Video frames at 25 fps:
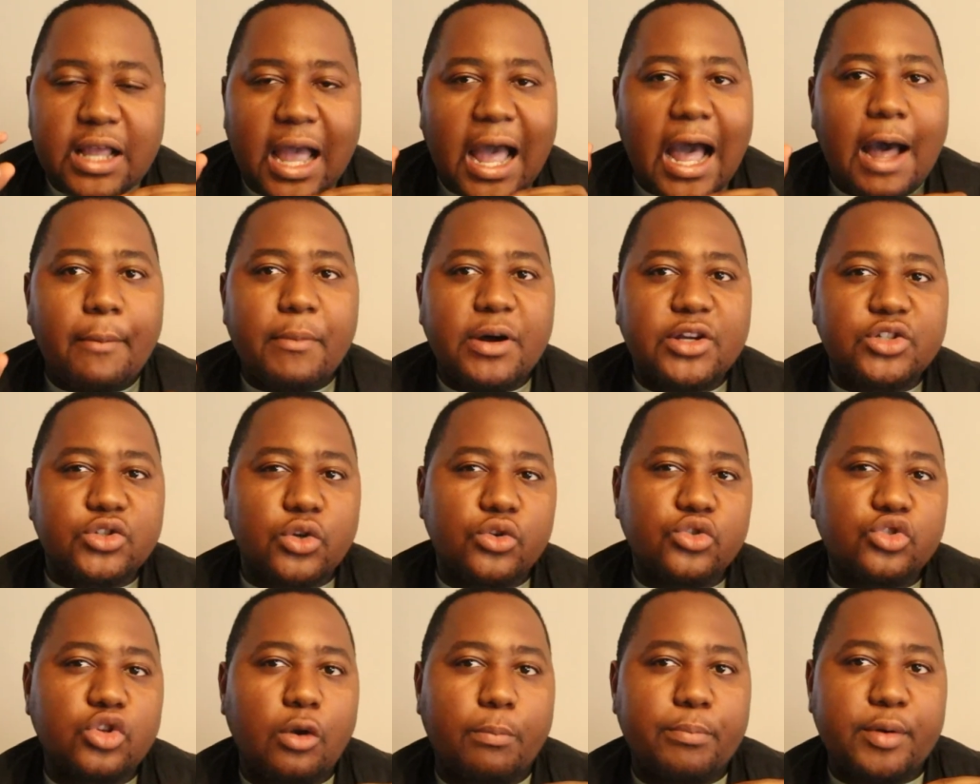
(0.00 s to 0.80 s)
I must
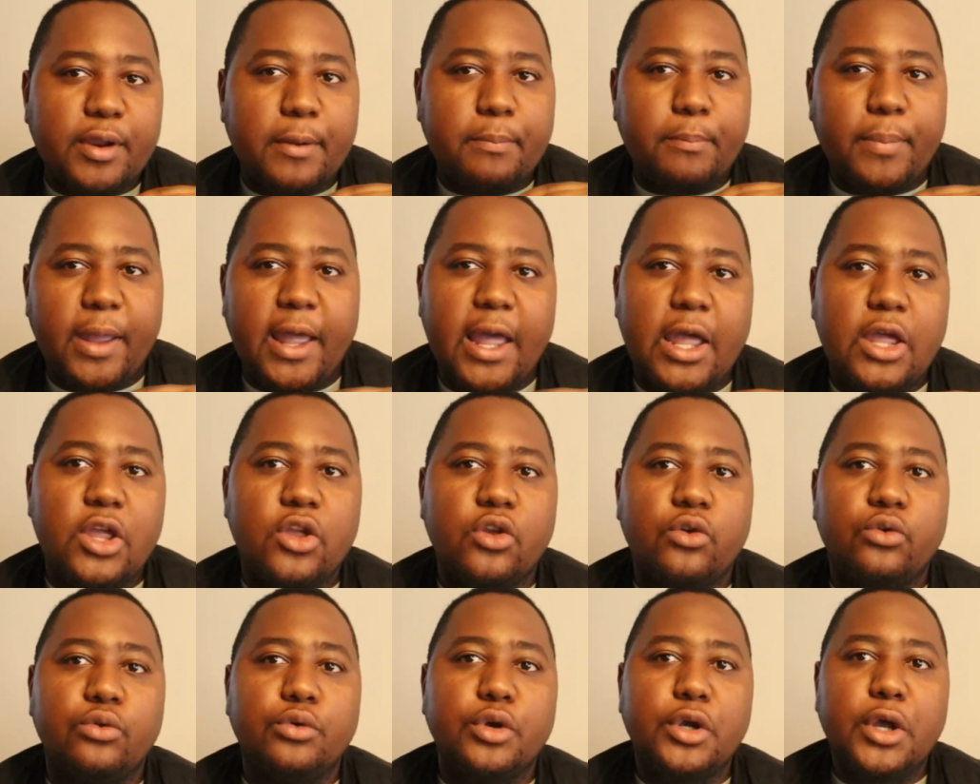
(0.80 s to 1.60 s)
also prepare
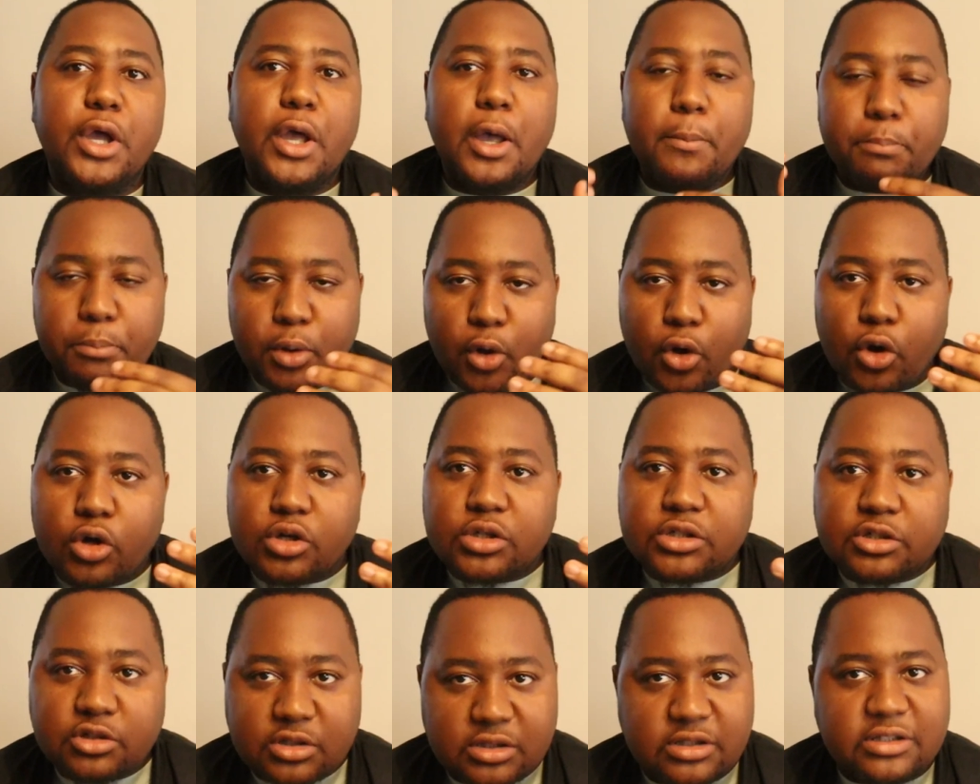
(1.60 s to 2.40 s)
you,
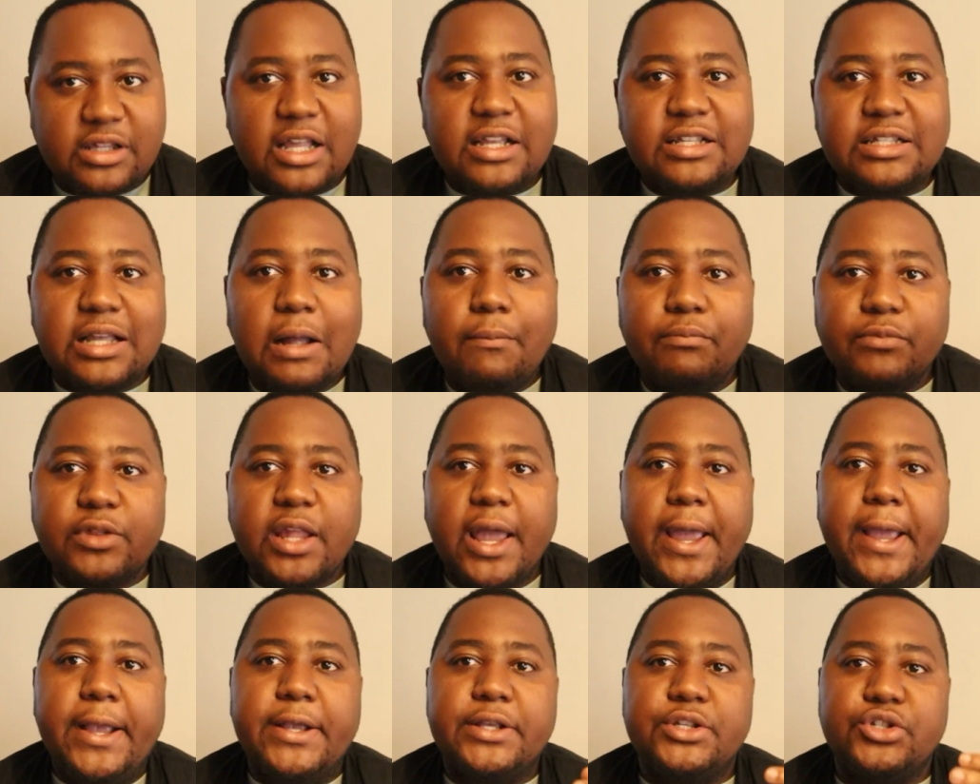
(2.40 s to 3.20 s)
because there's some
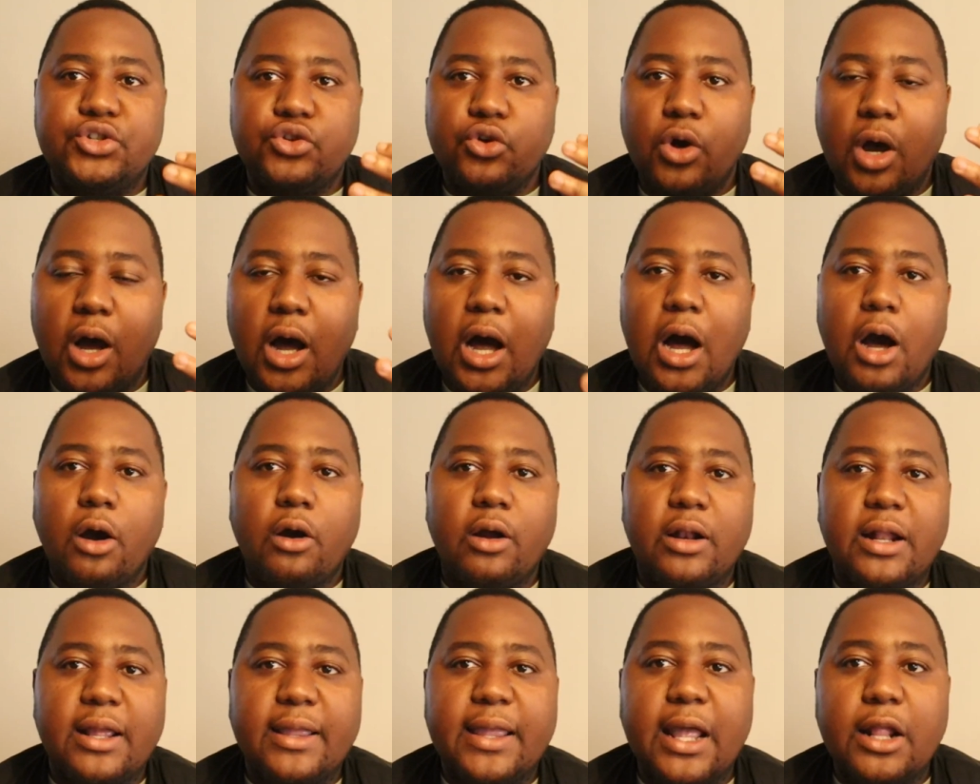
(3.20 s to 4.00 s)
days you are
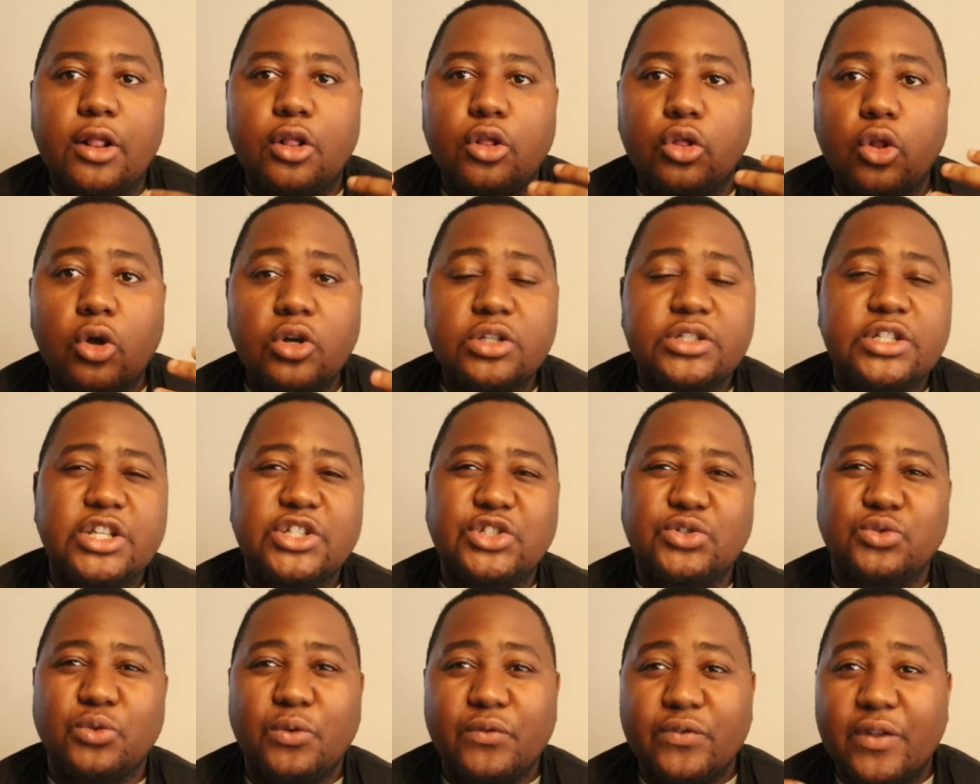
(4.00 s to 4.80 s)
gonna get
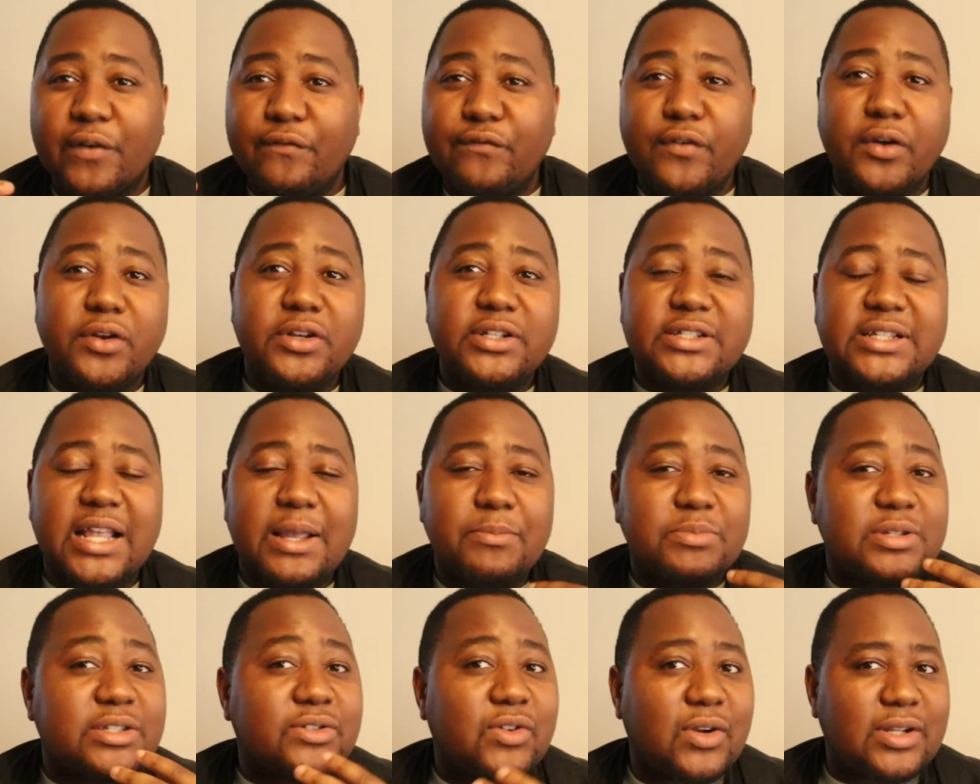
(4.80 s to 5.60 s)
losses with the very
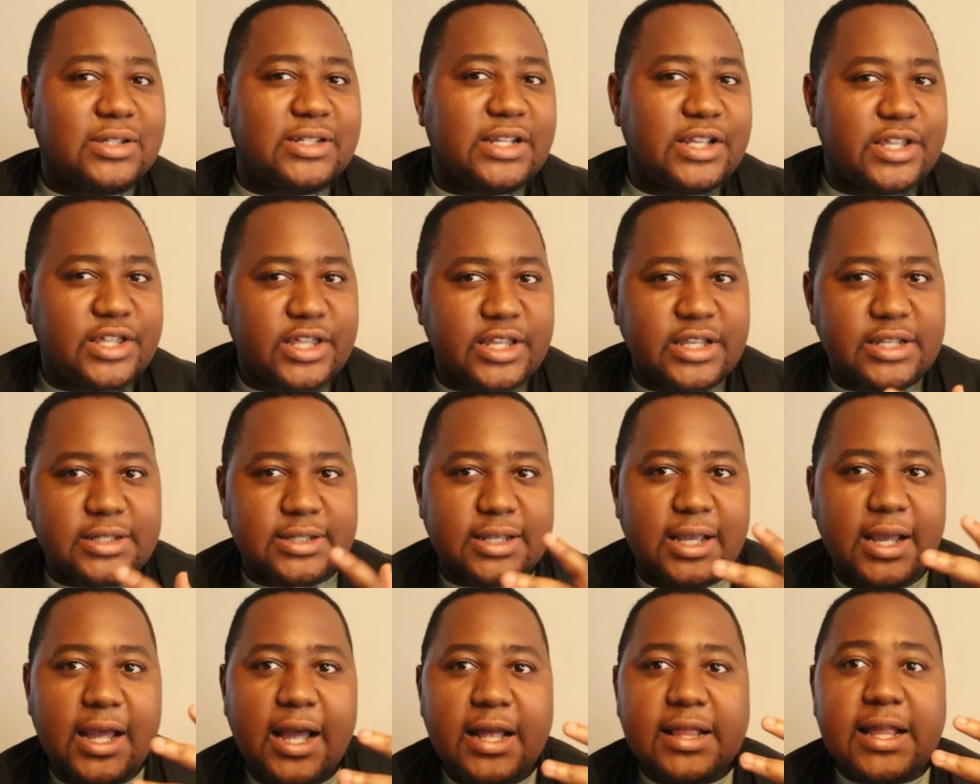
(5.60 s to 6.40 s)
same
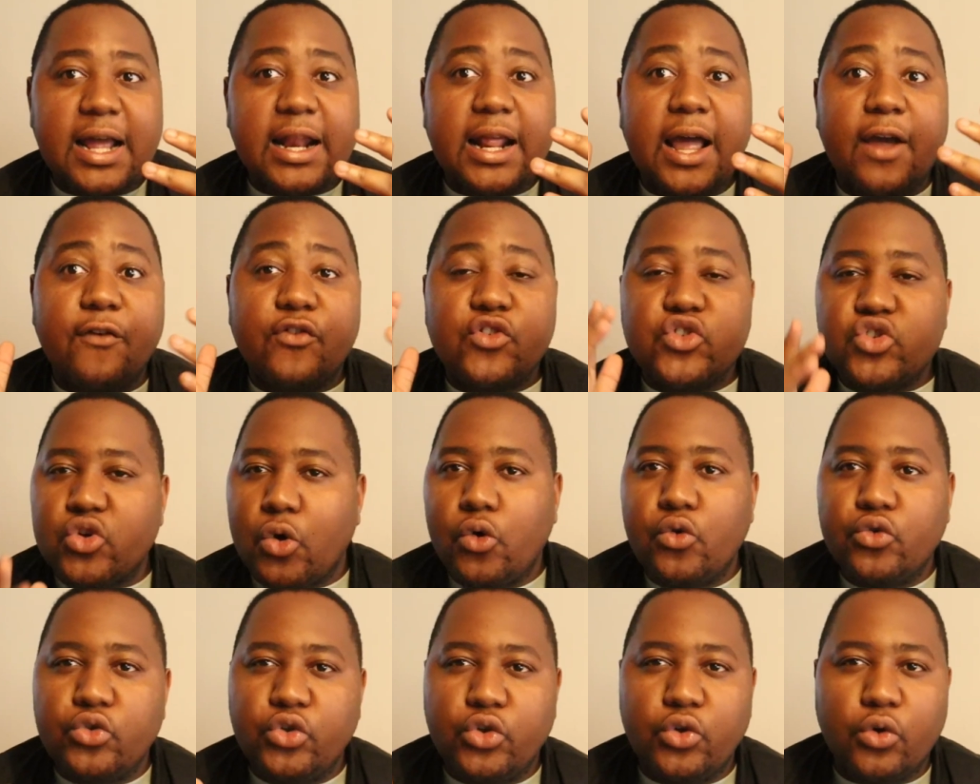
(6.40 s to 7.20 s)
strategies that I've
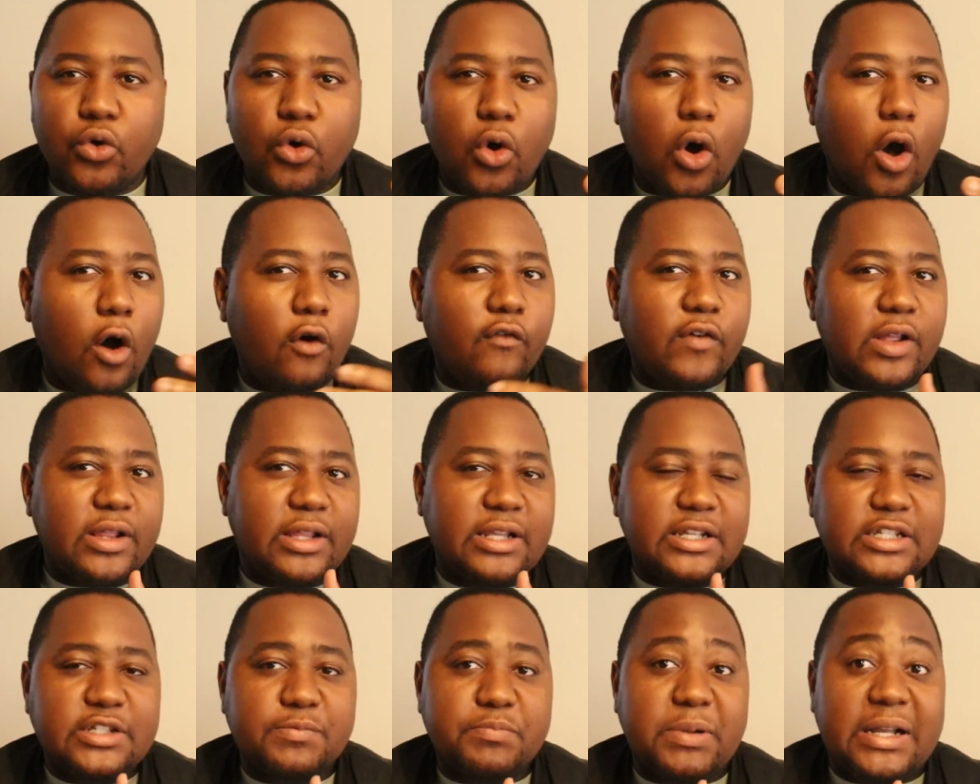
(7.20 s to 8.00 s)
shown you over
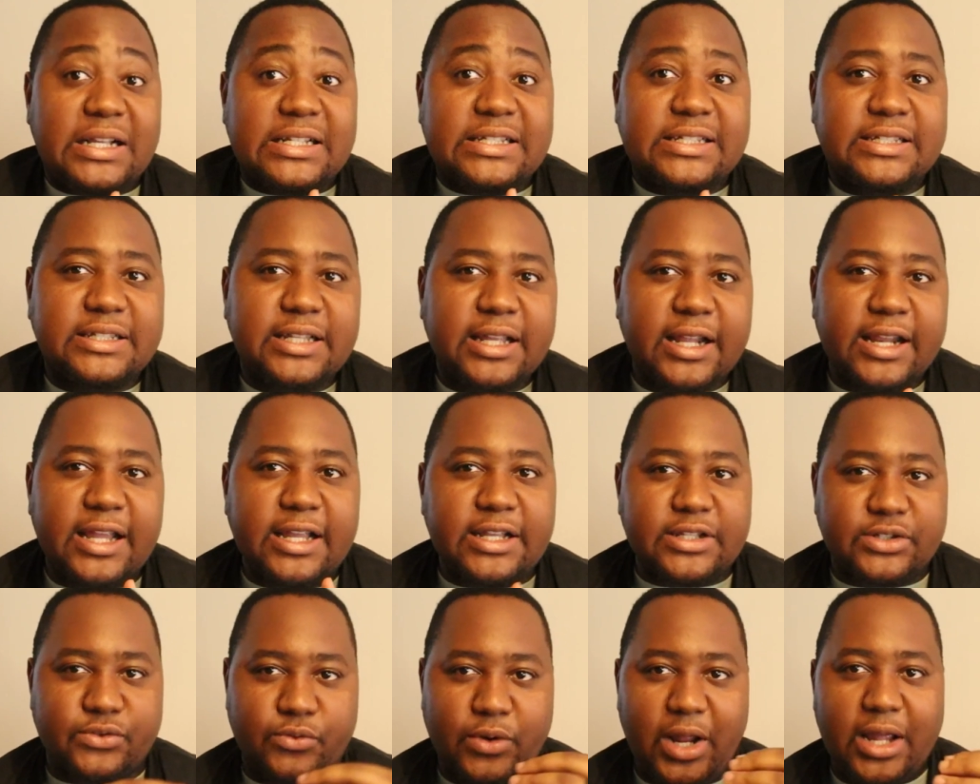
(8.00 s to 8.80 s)
this past
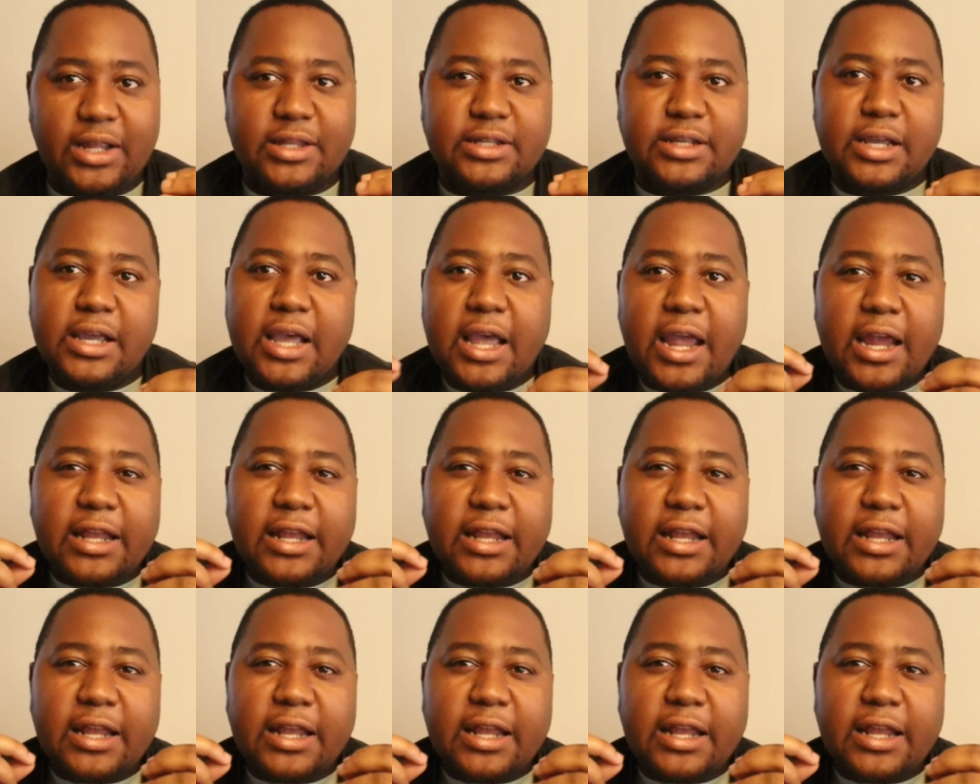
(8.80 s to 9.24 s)
series, right?